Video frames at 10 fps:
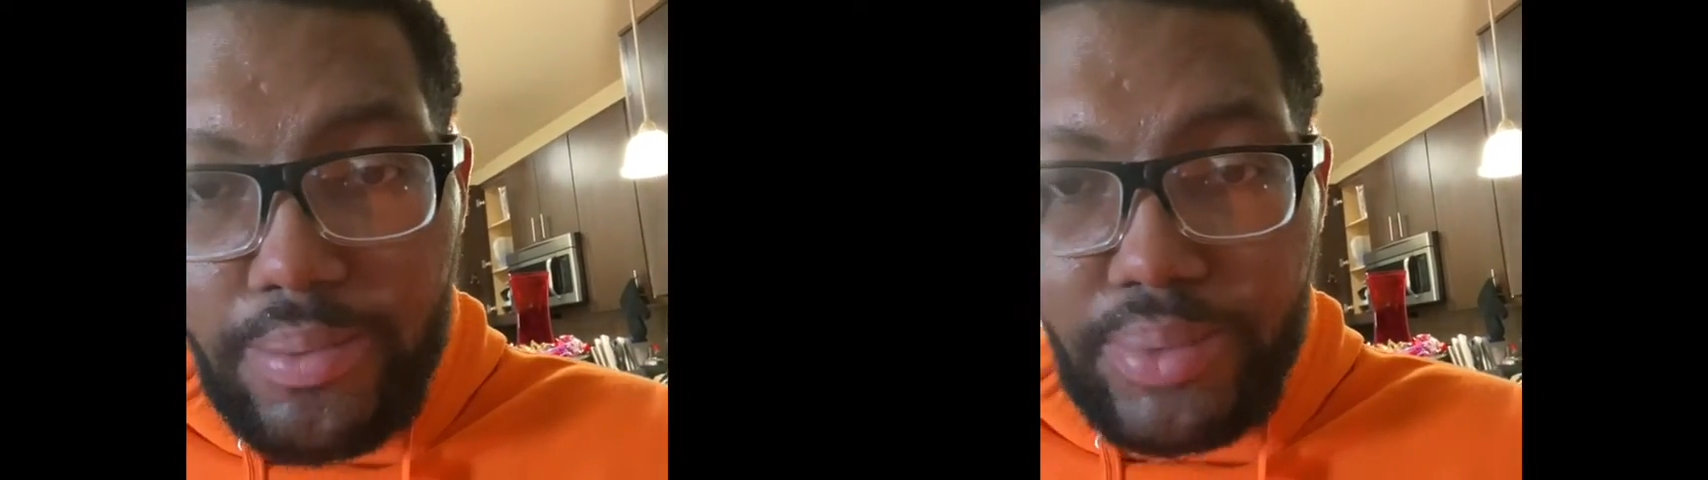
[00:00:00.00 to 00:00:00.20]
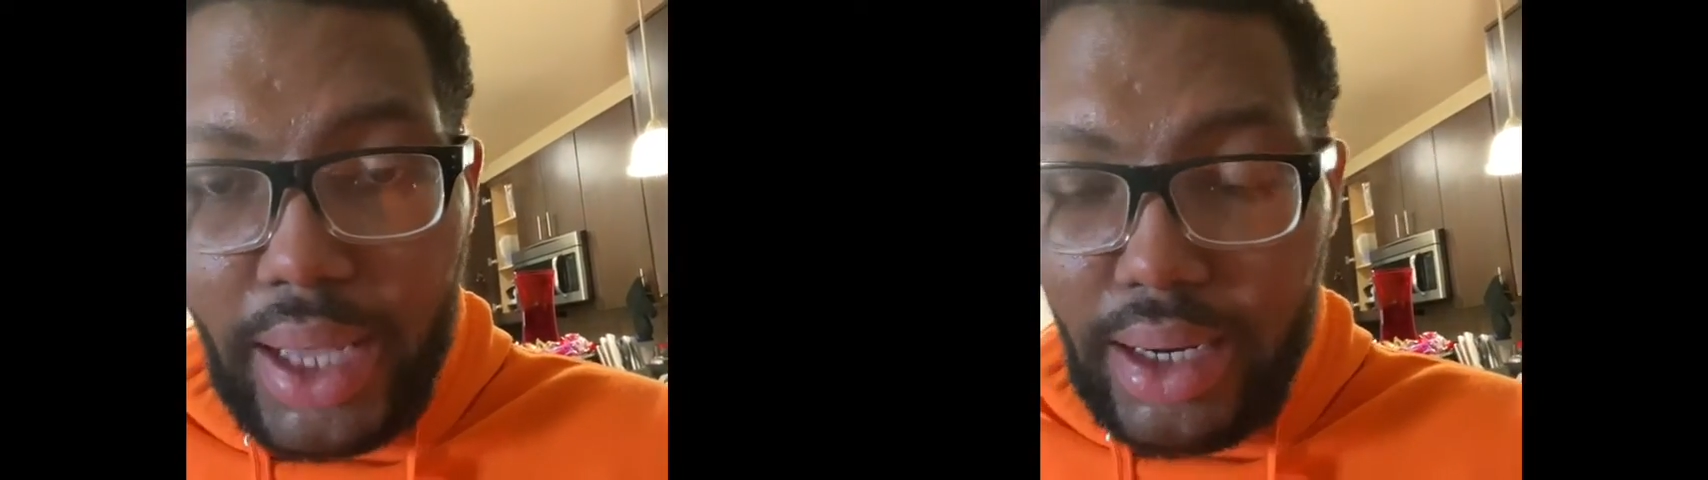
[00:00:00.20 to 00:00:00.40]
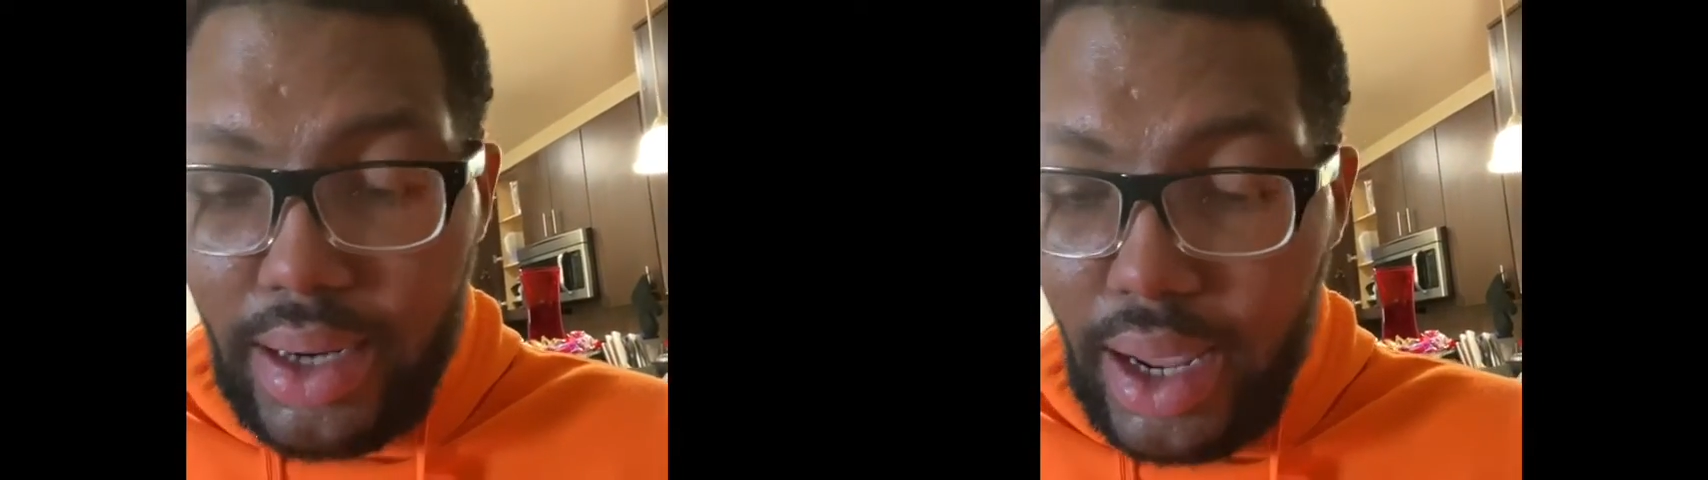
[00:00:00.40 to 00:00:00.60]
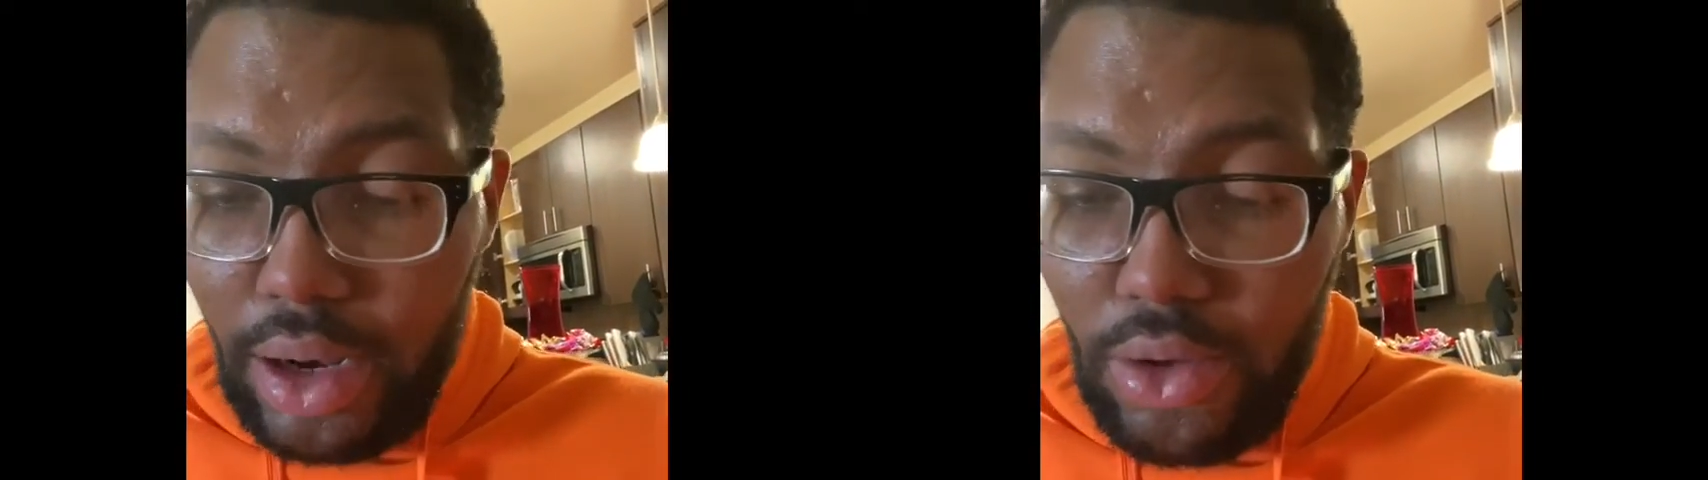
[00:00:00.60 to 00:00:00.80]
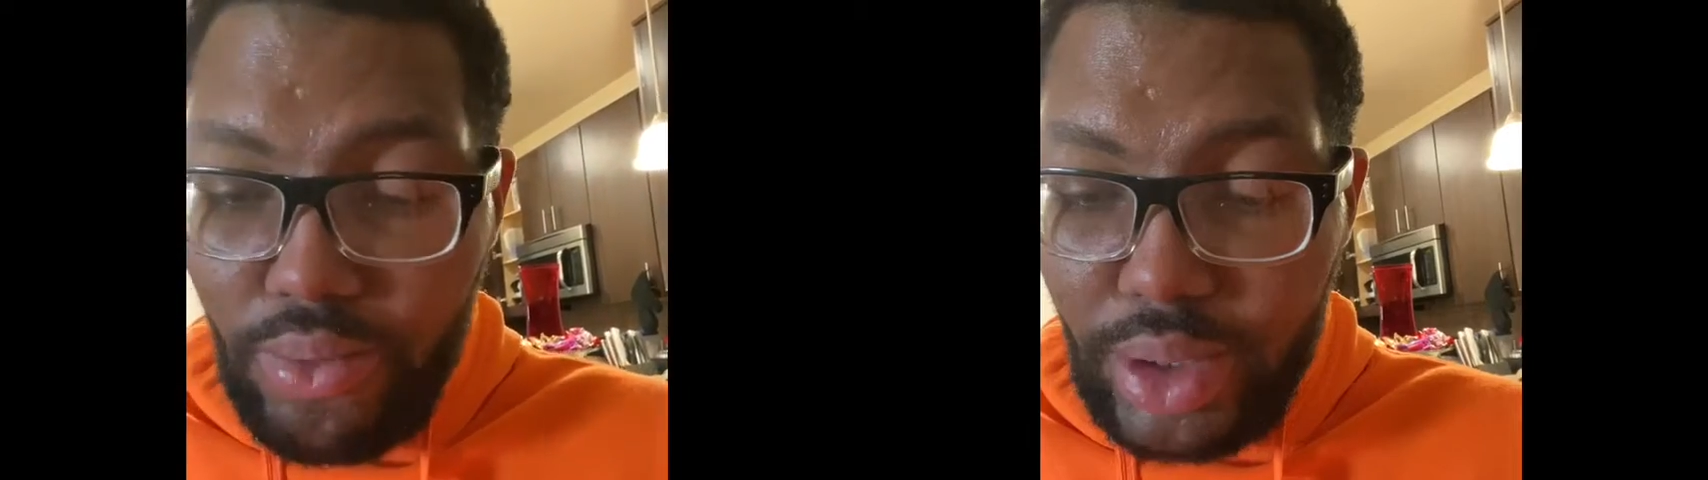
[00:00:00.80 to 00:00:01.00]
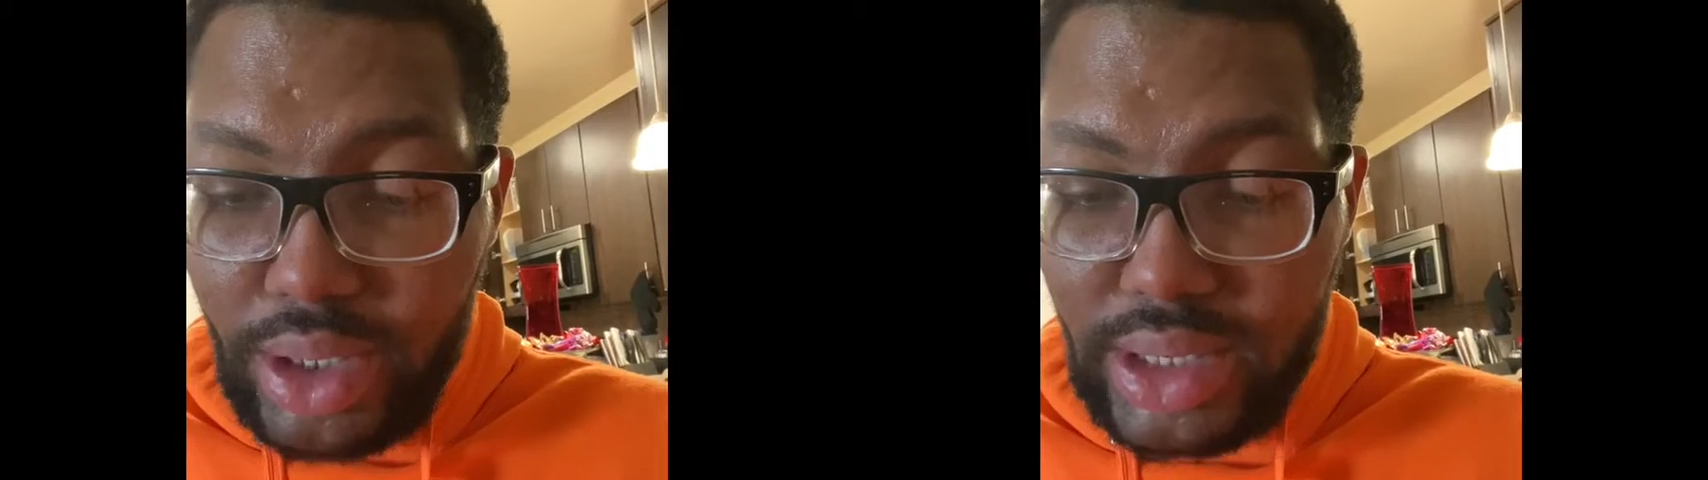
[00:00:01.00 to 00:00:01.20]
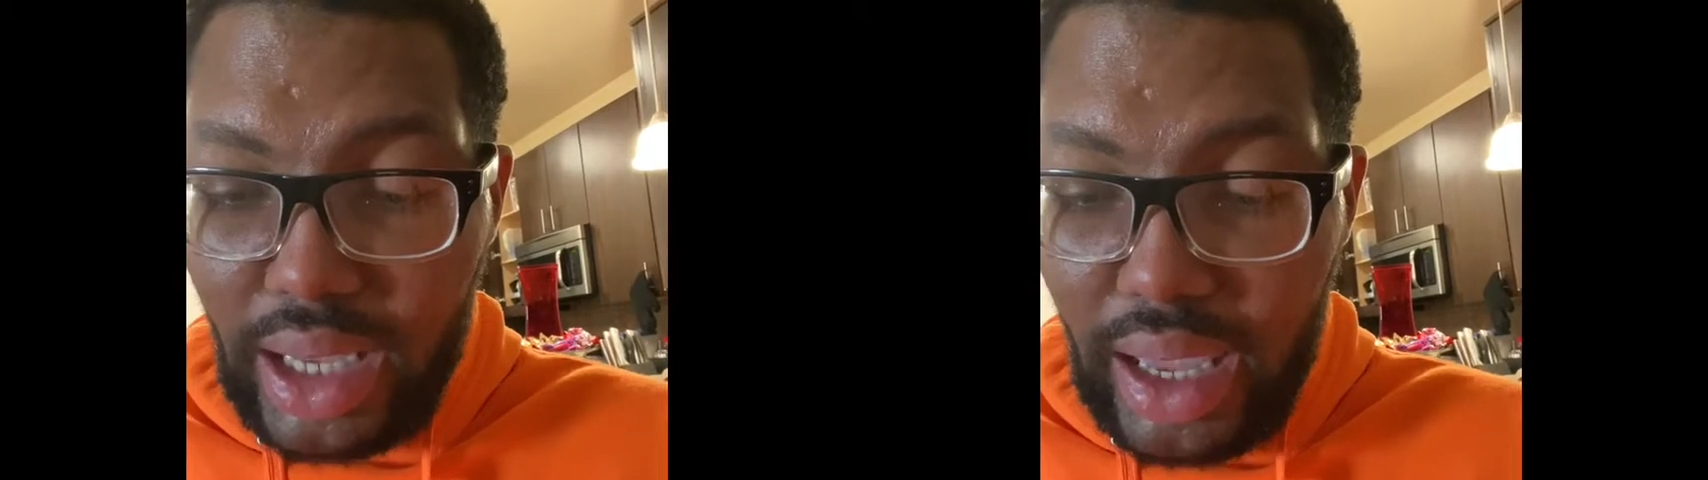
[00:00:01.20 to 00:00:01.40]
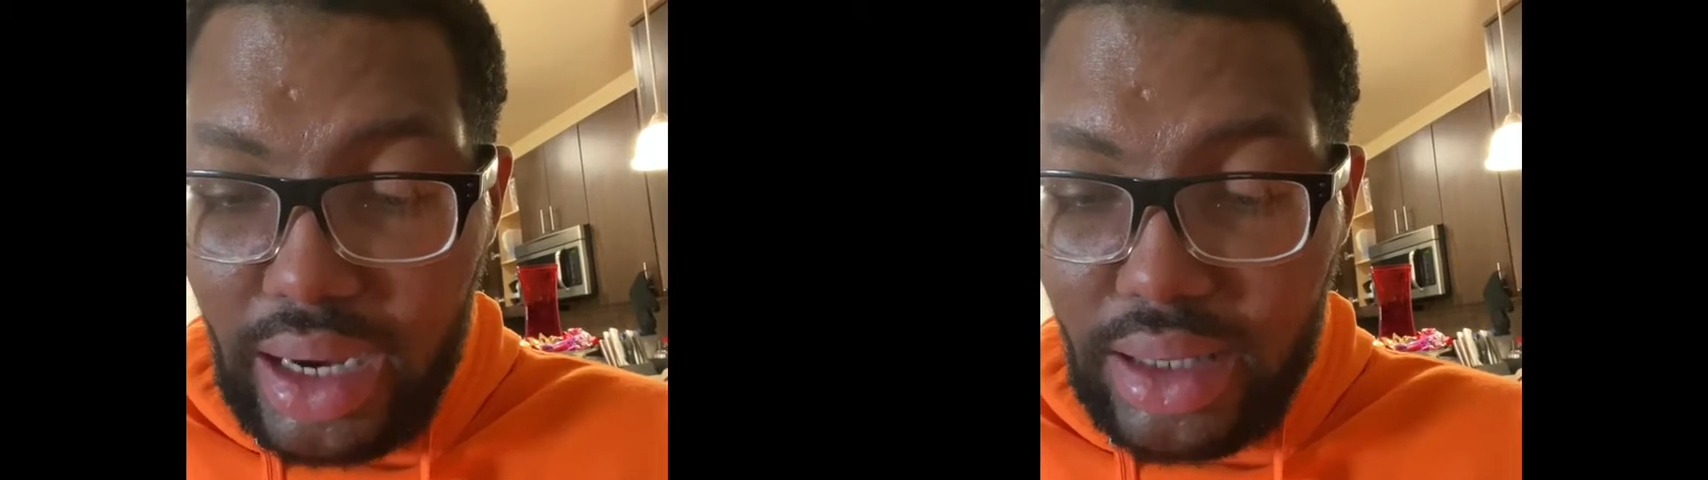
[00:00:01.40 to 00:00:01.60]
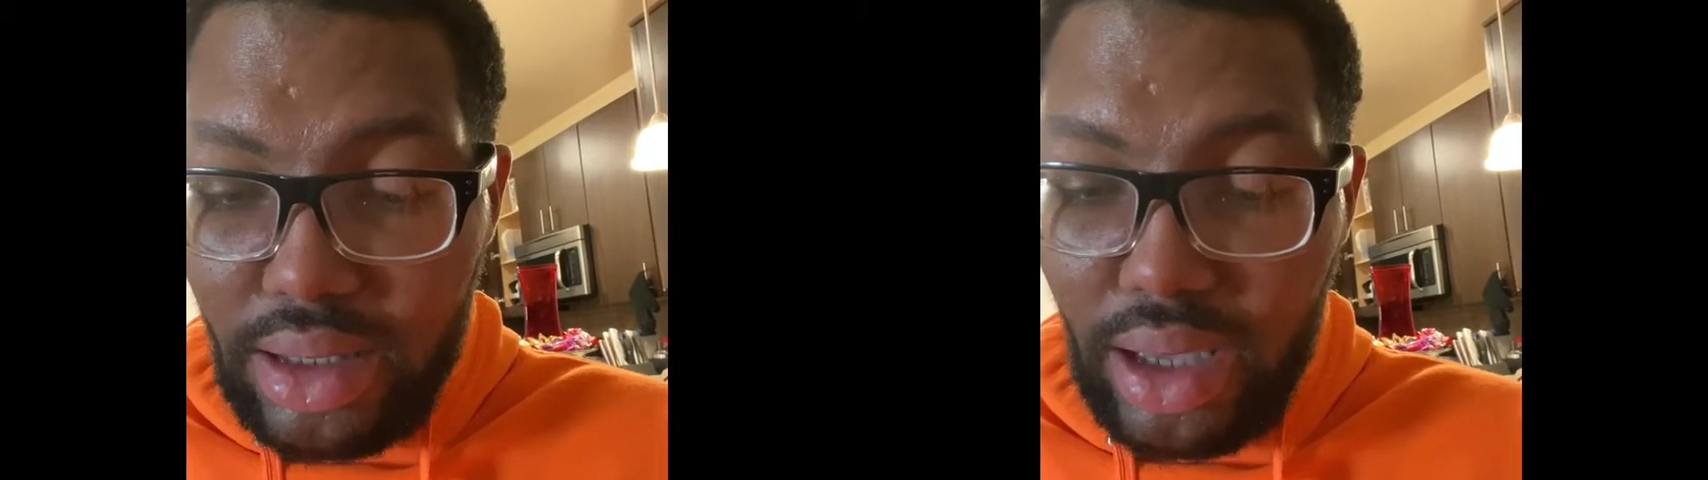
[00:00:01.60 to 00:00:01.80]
I didn't add clove because I added the